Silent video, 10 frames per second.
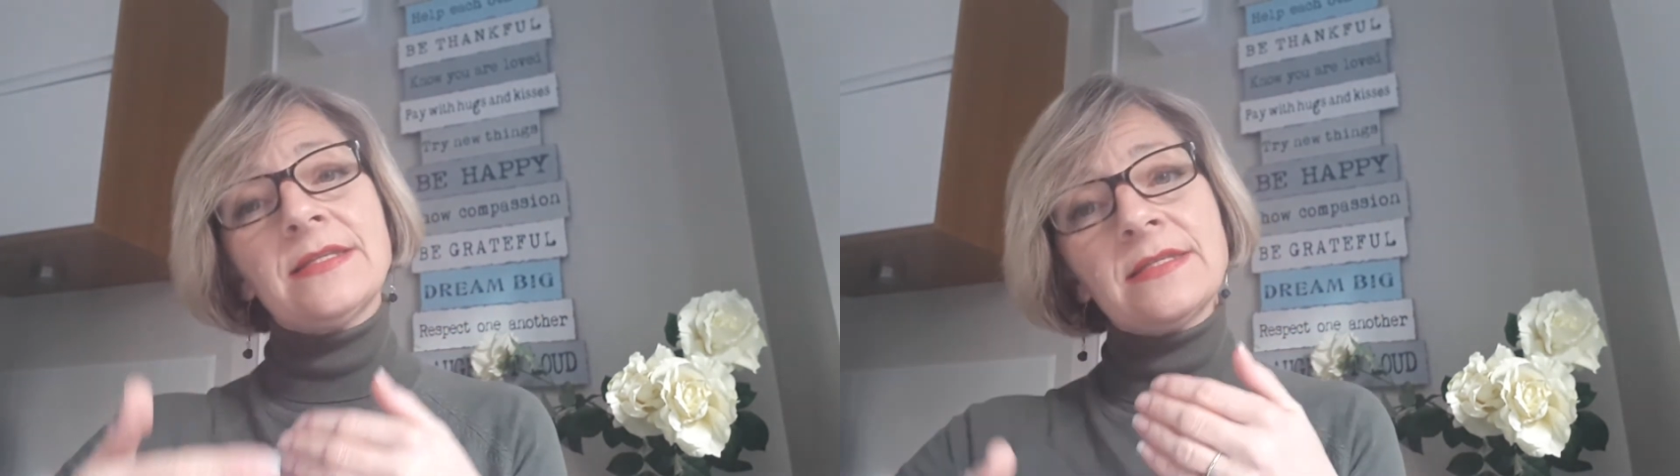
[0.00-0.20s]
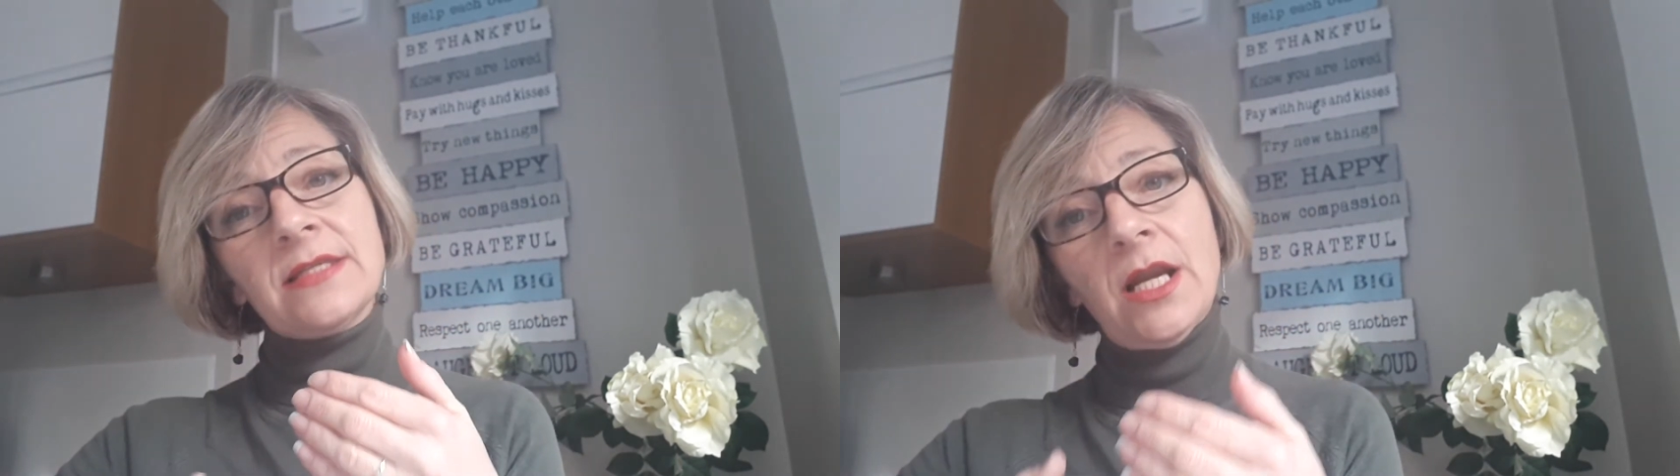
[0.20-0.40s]

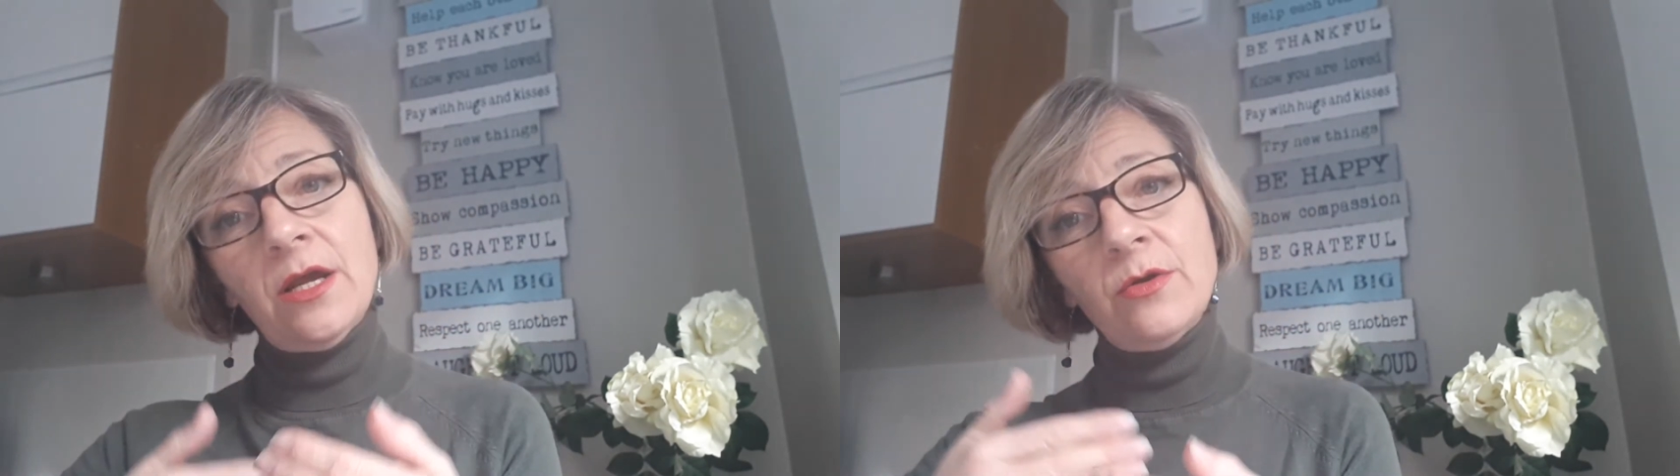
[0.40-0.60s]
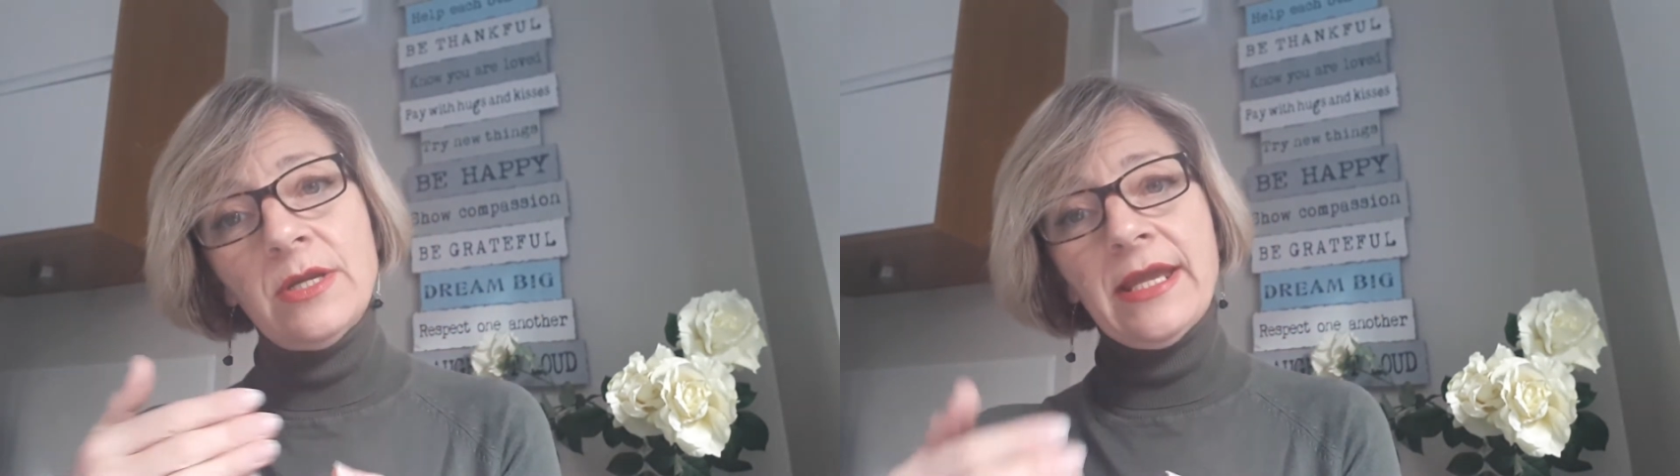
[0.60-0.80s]

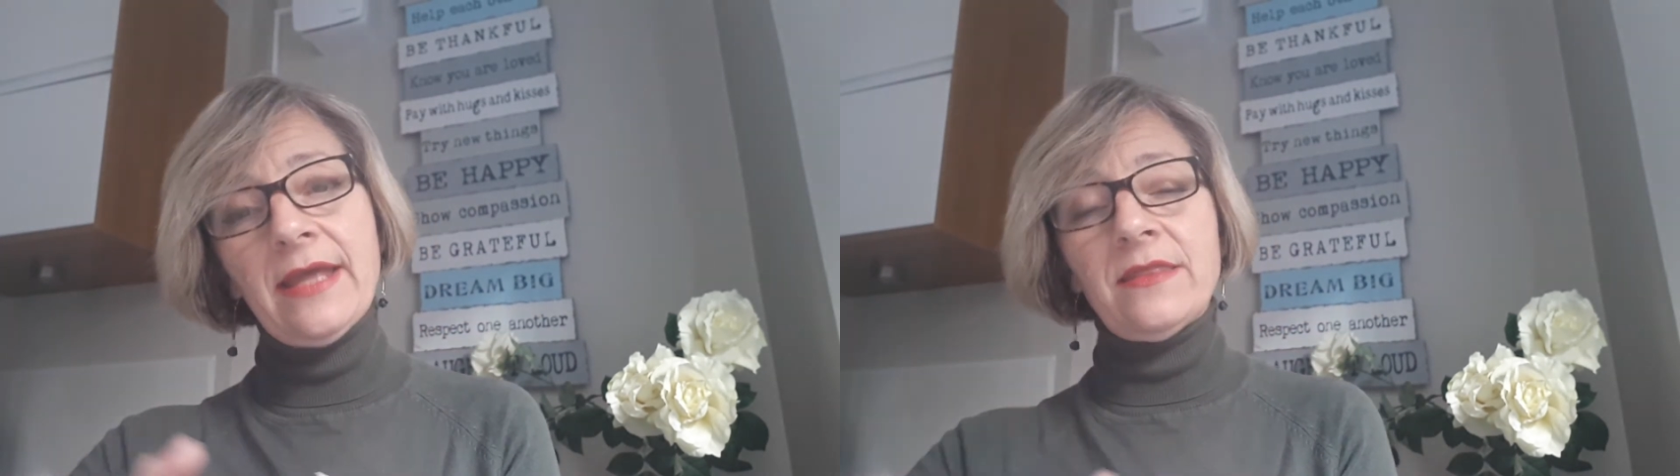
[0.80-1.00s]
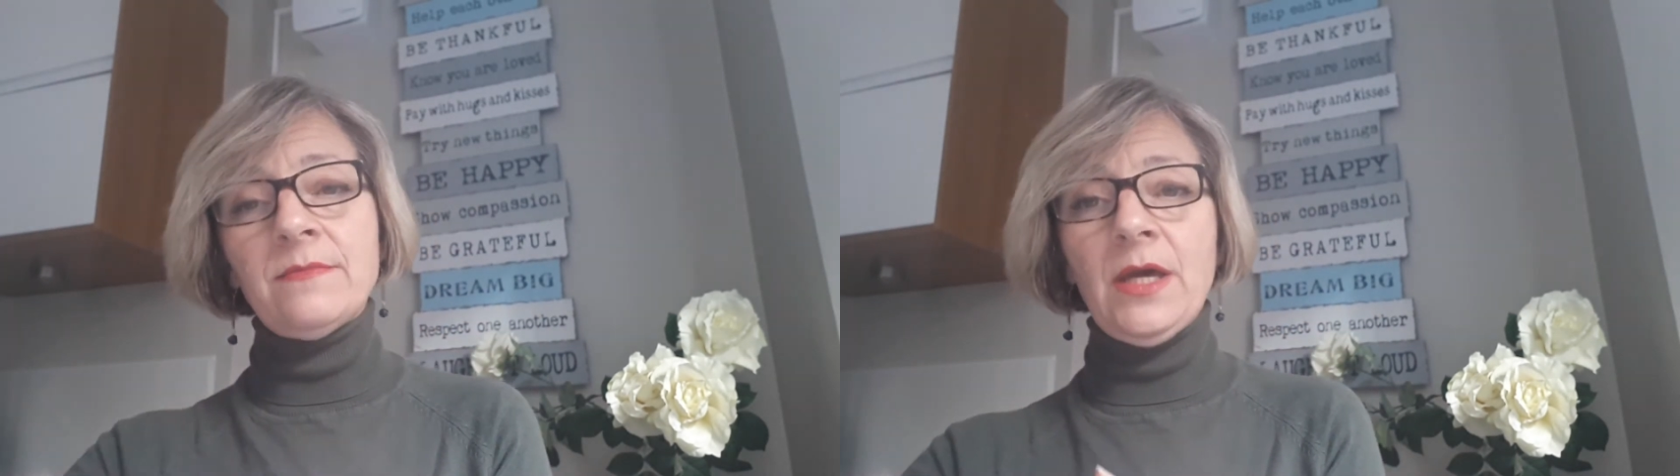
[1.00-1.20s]
slowly
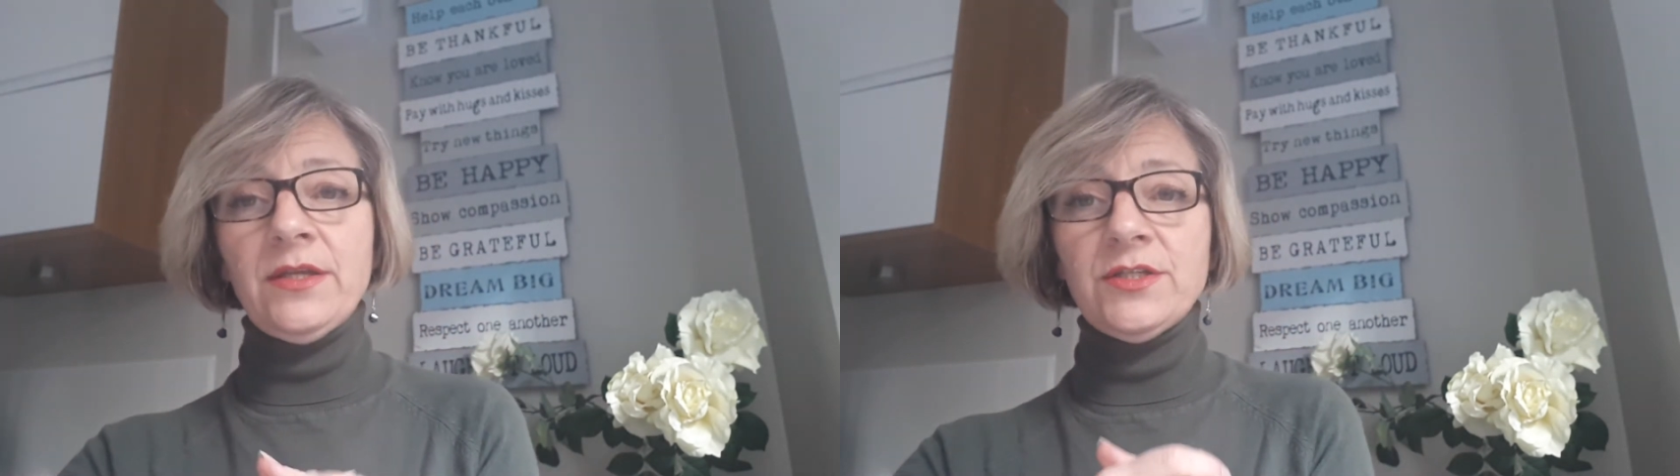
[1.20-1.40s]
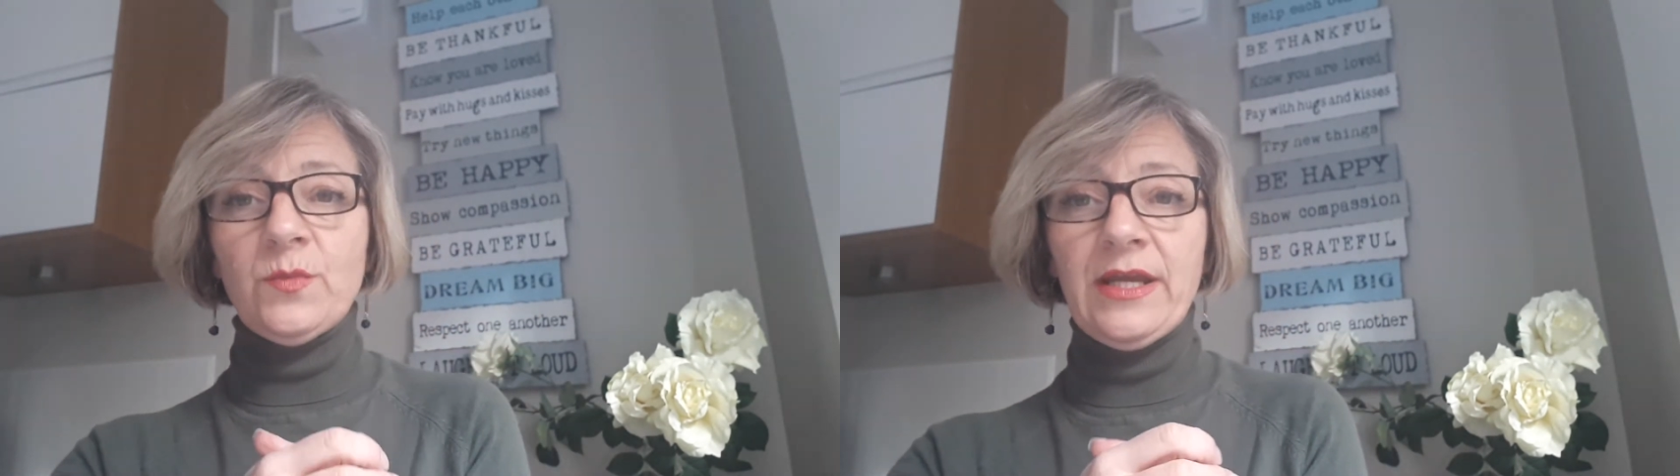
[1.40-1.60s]
get them
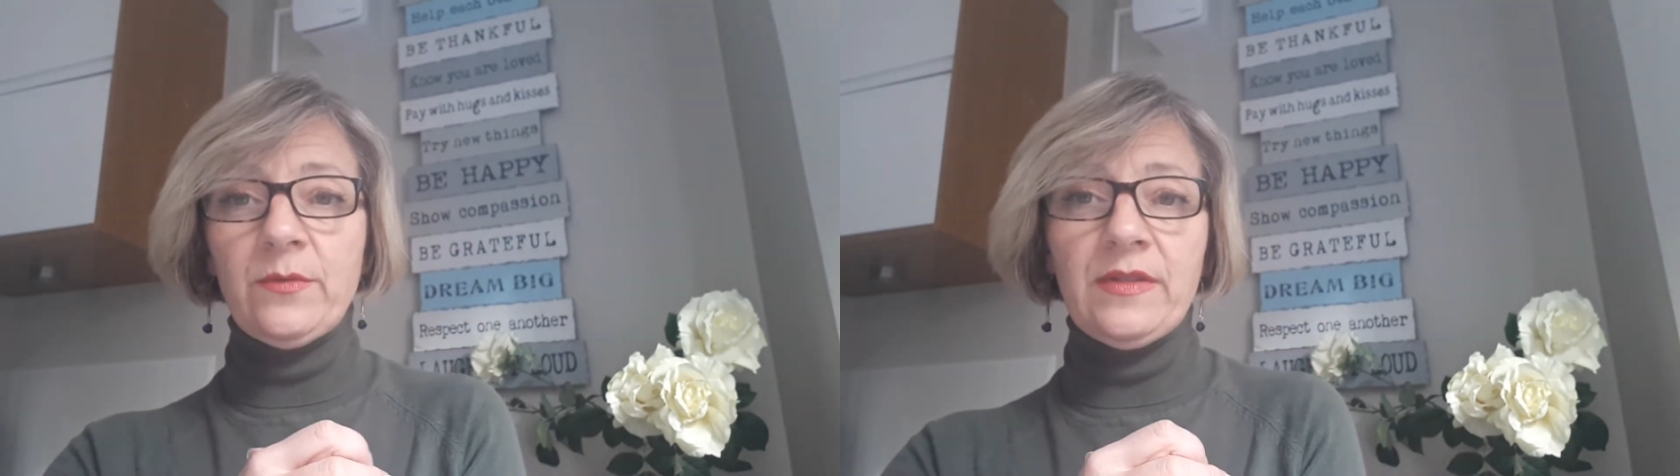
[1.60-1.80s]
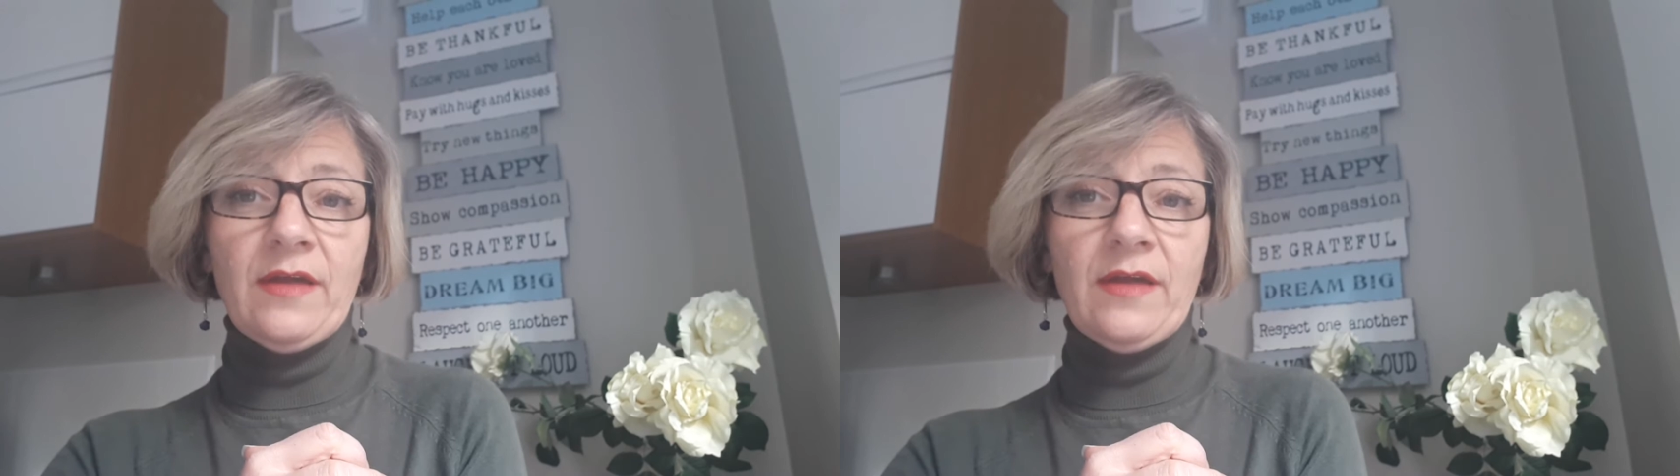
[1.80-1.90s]
underway with